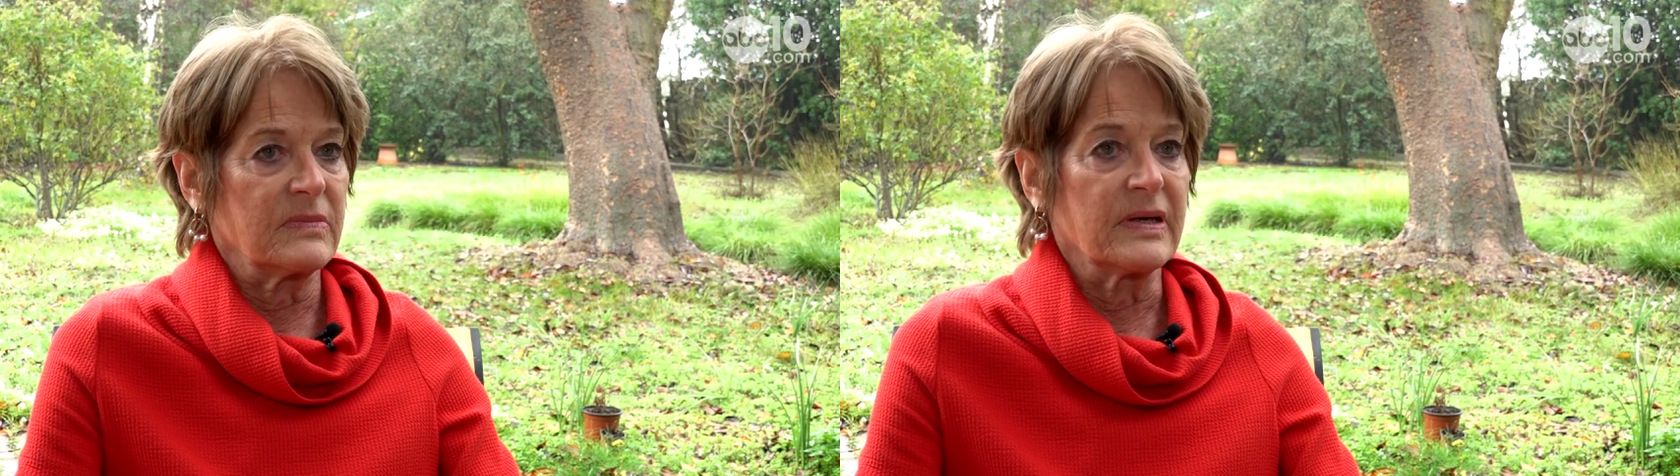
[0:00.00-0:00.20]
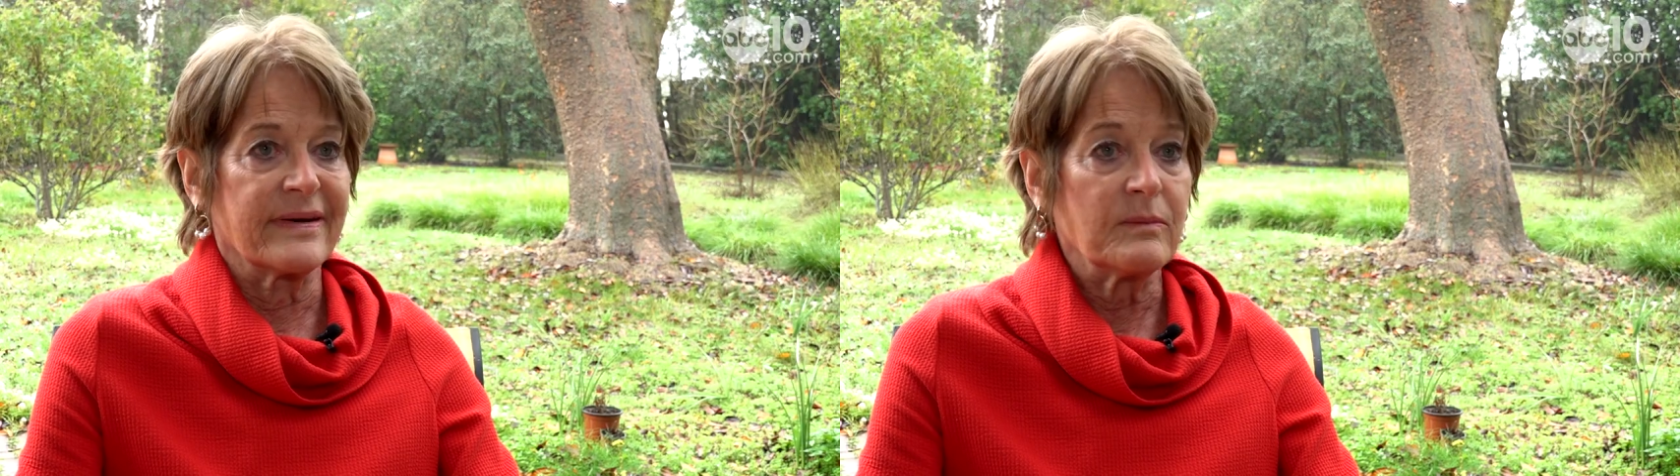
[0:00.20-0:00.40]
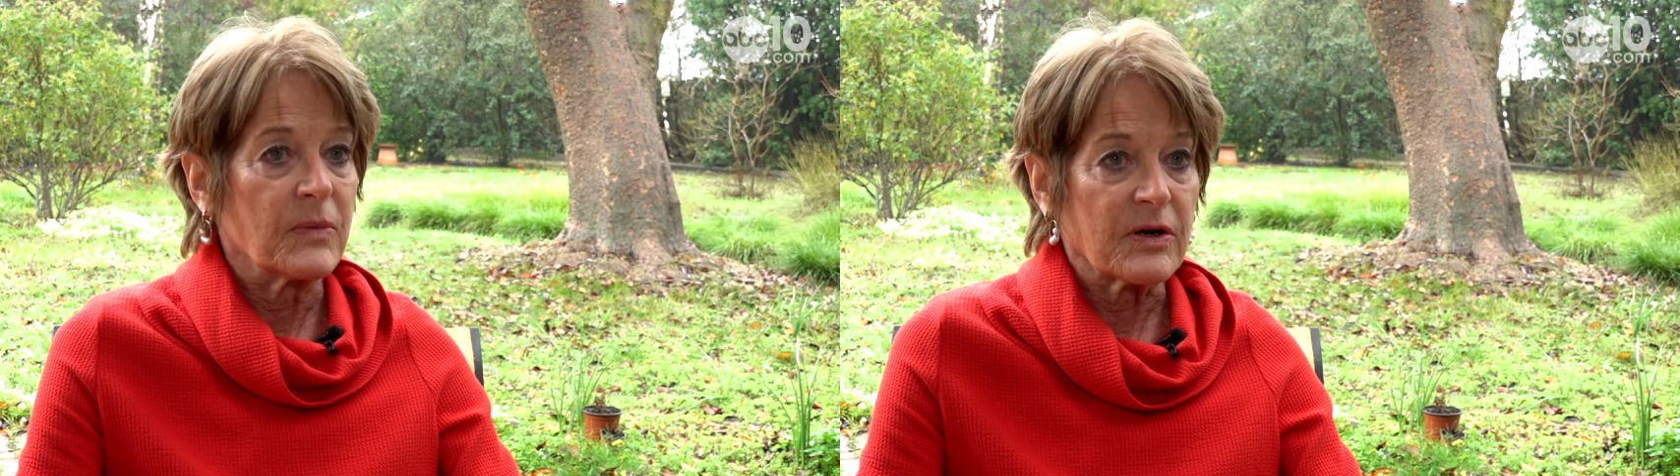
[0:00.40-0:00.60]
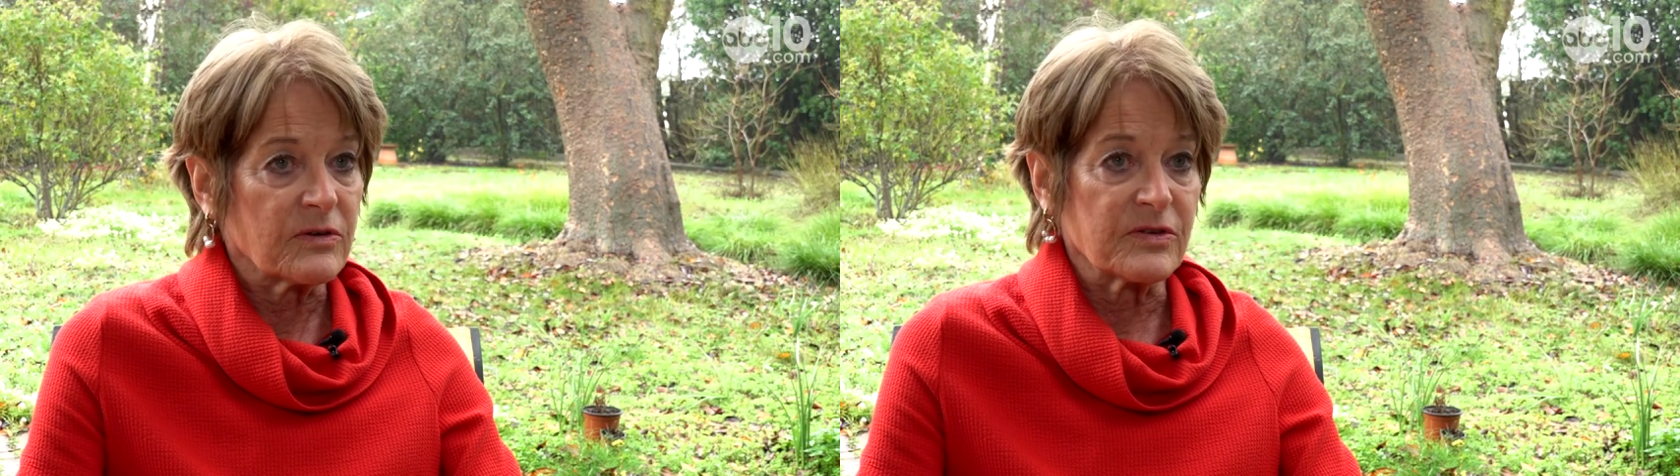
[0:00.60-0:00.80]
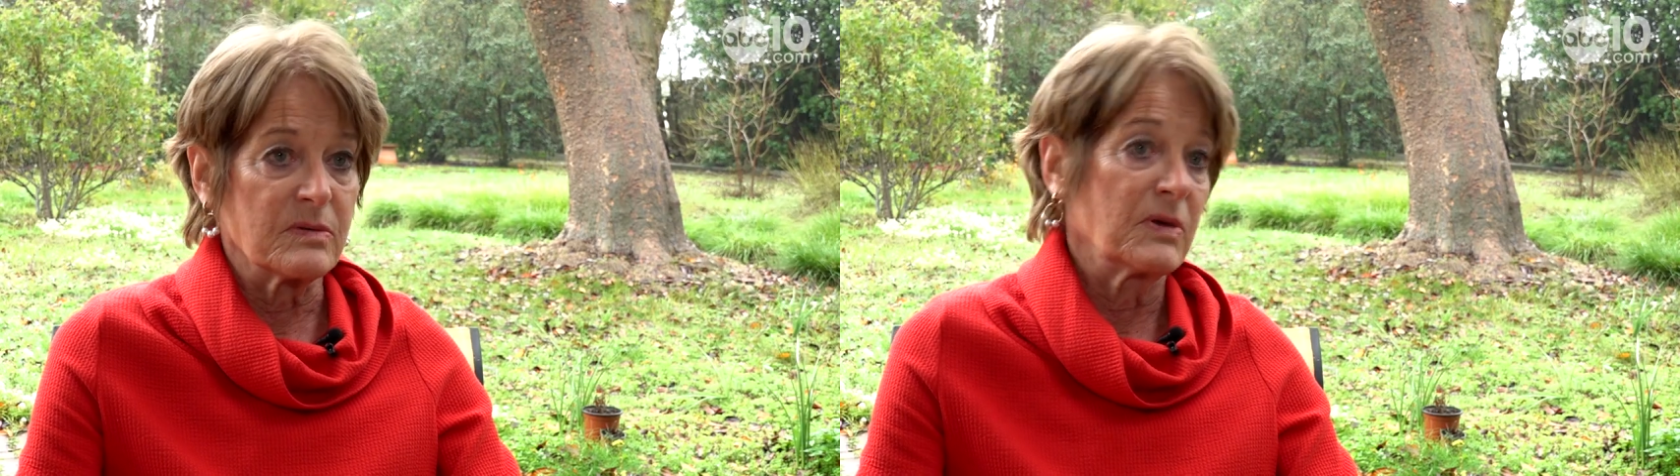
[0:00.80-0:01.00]

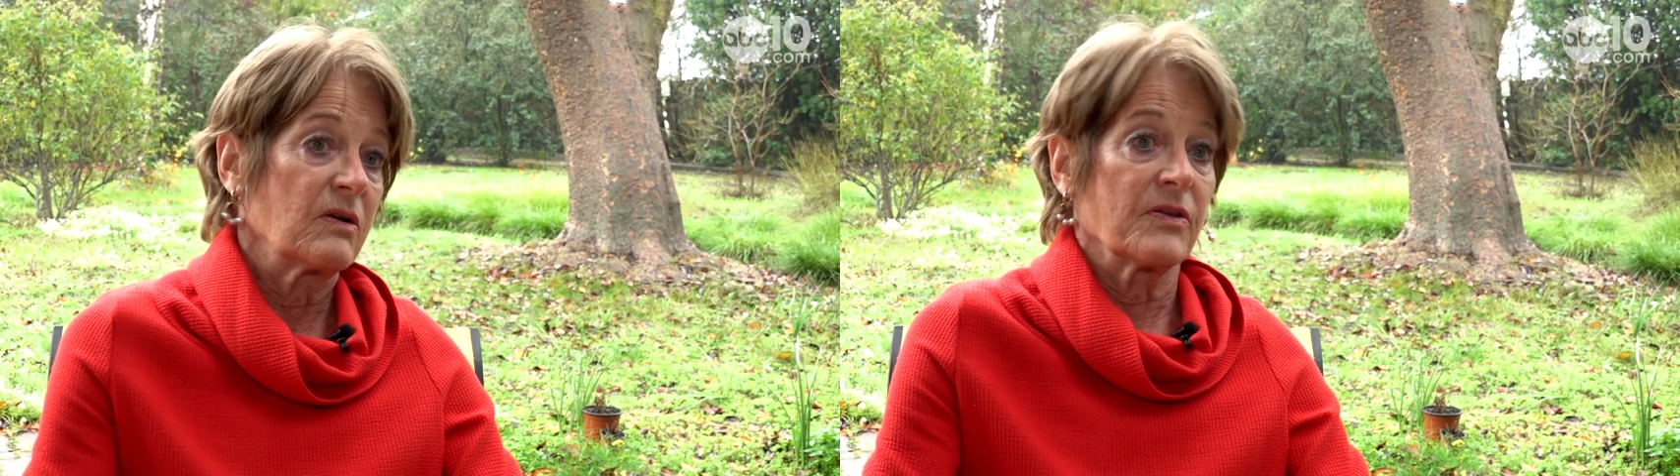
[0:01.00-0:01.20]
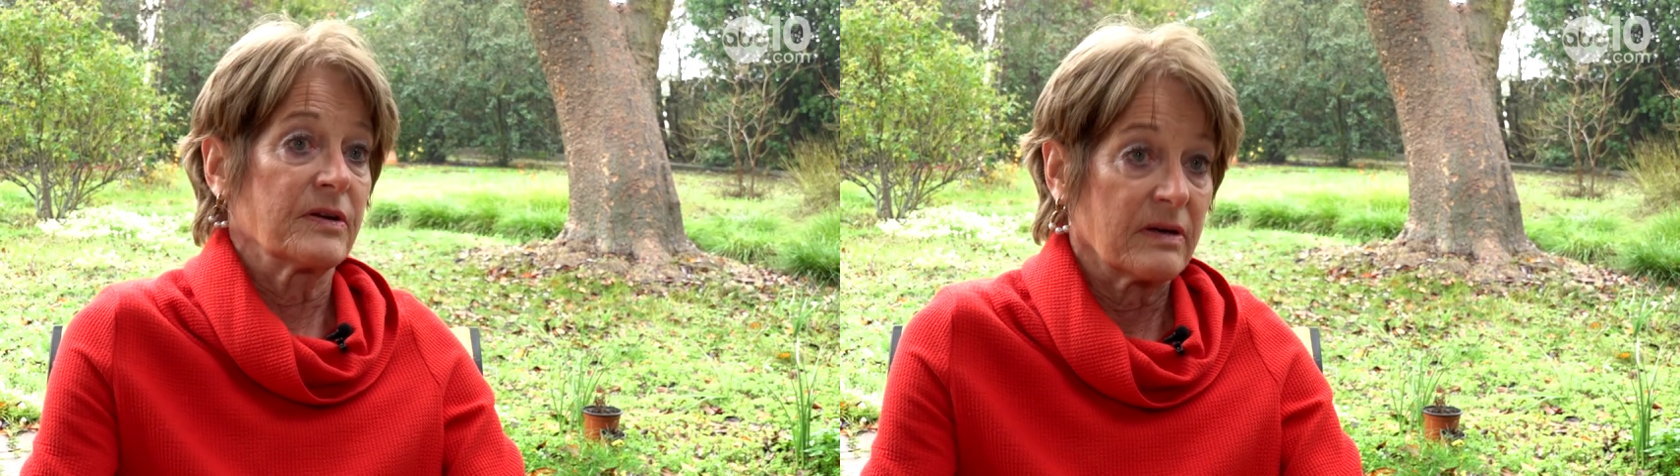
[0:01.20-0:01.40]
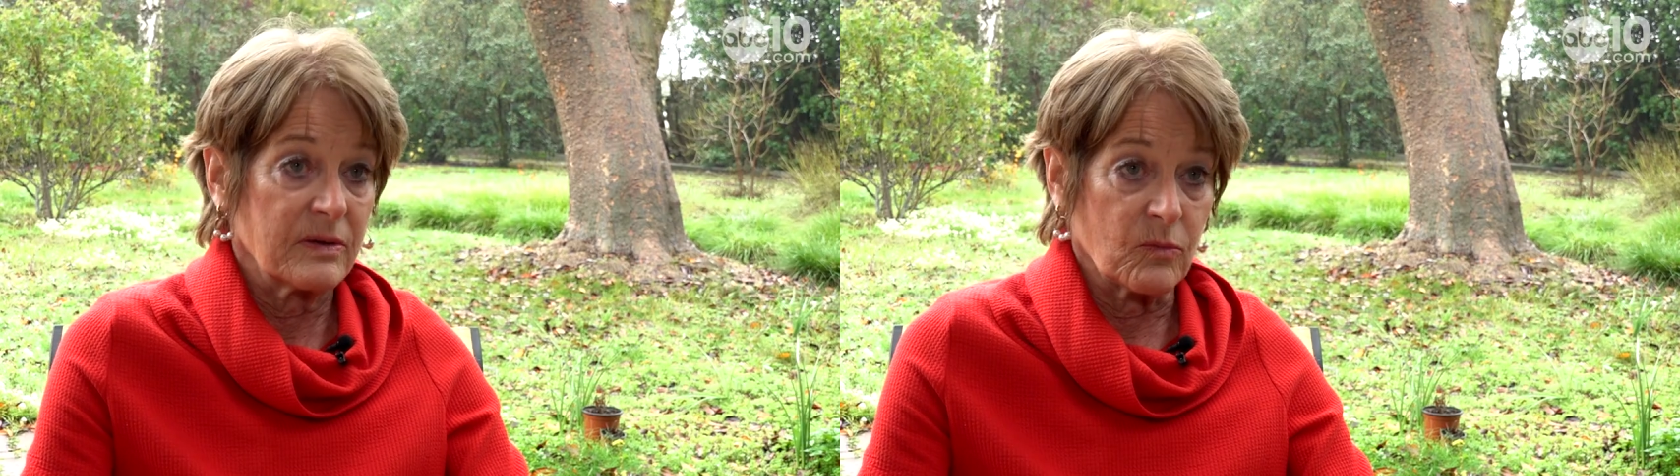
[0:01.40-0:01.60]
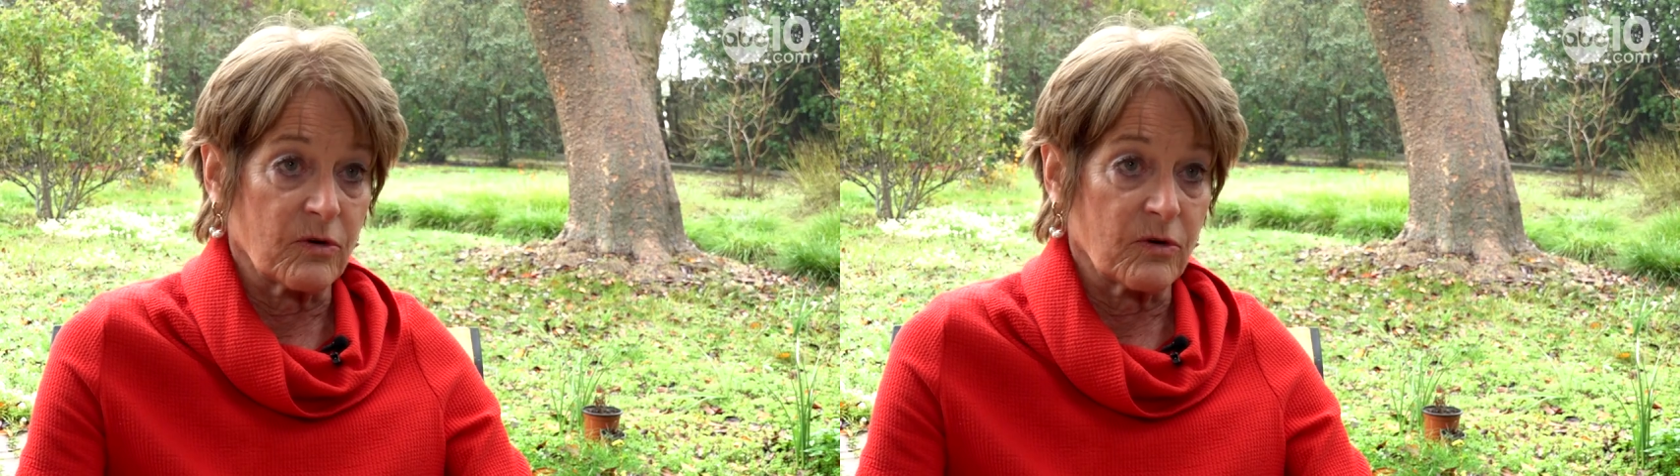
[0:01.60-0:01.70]
nightmares in the middle of the night